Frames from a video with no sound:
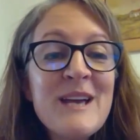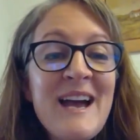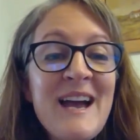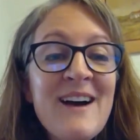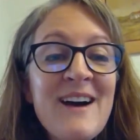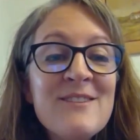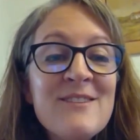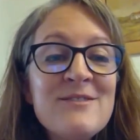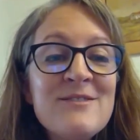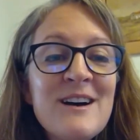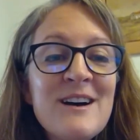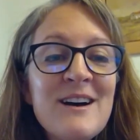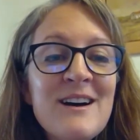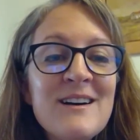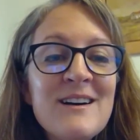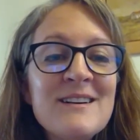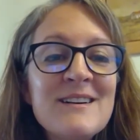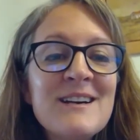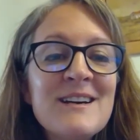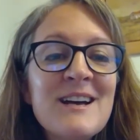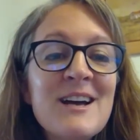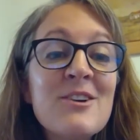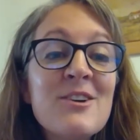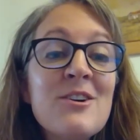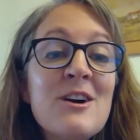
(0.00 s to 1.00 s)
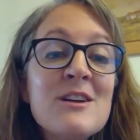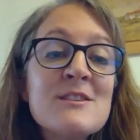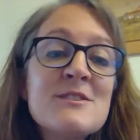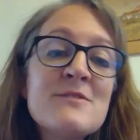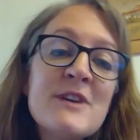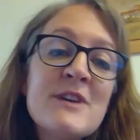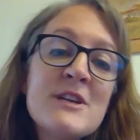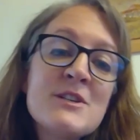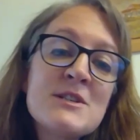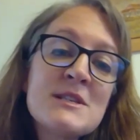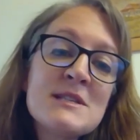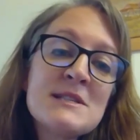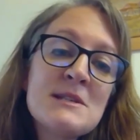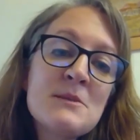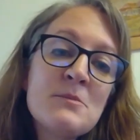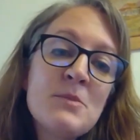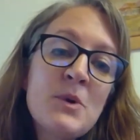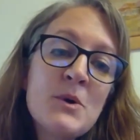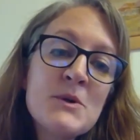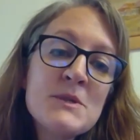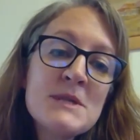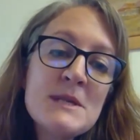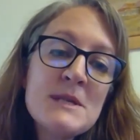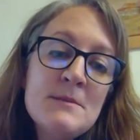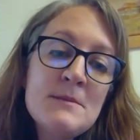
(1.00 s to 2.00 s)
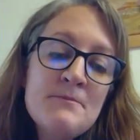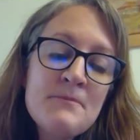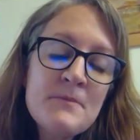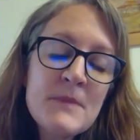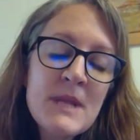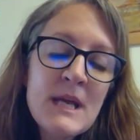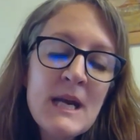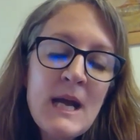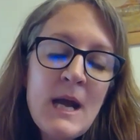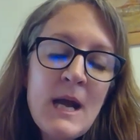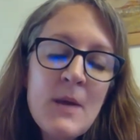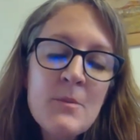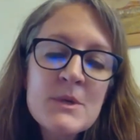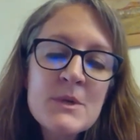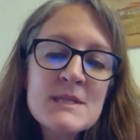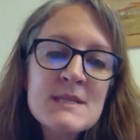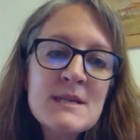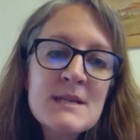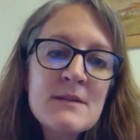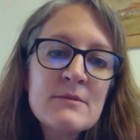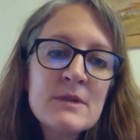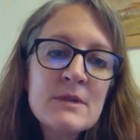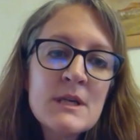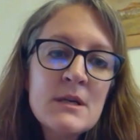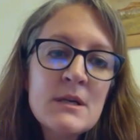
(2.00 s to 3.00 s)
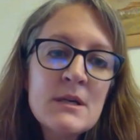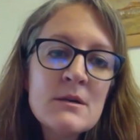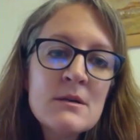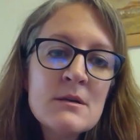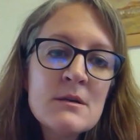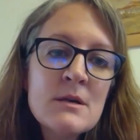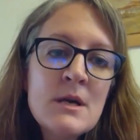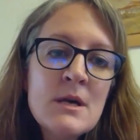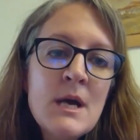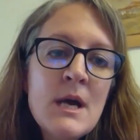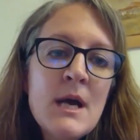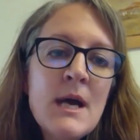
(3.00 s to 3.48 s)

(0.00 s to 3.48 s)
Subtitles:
have a conservation symposium that happens every year.